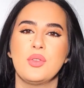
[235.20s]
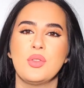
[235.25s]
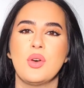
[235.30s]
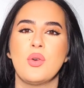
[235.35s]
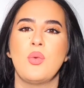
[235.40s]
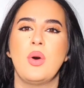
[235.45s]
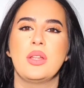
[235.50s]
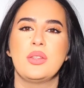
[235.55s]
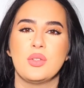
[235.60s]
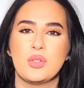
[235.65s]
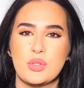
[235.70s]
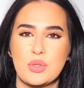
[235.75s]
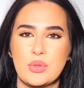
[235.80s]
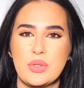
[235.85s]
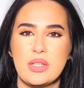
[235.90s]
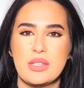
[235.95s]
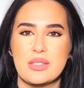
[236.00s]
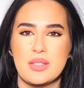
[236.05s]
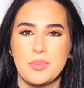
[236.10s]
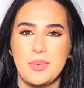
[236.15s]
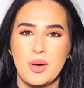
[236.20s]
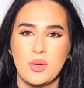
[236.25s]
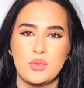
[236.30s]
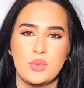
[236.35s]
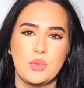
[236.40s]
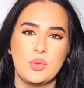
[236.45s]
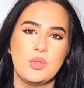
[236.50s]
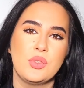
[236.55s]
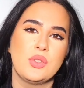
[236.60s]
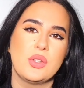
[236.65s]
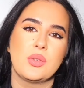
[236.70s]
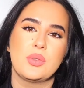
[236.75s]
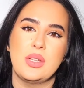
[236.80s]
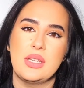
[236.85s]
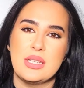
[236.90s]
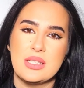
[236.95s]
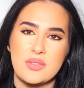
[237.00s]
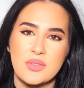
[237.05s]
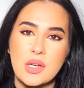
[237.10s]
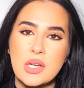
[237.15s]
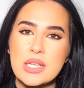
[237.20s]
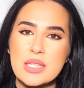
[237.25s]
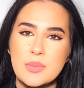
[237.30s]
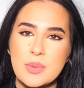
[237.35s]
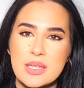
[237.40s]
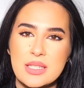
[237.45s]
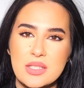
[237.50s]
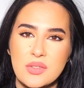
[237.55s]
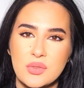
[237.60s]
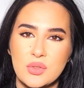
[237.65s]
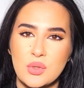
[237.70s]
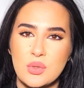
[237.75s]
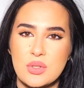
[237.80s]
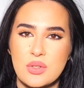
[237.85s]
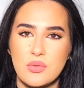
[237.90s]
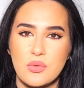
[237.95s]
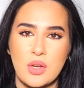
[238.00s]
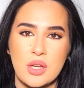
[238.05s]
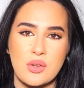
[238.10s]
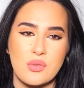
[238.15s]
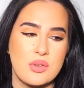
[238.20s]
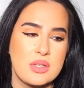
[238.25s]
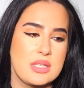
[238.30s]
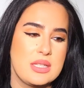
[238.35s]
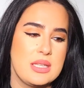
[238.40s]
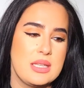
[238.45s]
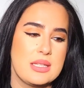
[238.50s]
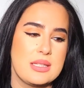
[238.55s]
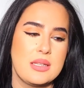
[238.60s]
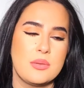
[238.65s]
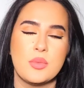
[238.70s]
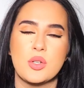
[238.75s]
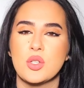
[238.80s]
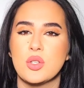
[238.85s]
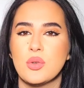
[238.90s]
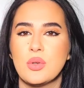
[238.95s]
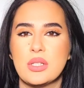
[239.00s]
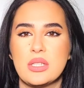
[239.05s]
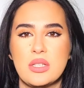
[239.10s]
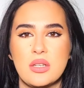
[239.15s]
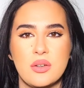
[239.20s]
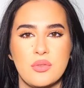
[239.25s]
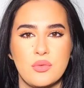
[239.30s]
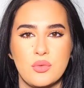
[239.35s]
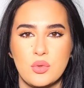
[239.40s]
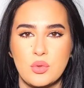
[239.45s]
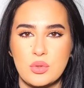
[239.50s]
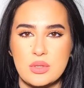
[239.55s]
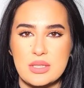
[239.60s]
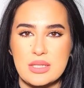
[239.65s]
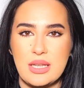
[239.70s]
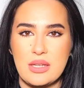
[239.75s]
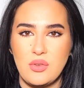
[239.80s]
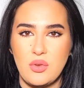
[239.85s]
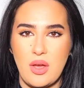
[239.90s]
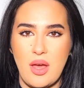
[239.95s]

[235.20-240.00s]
you know 1 or 2 things about oud, you know that it's very expensive to use in fragrances. The majority of ouds that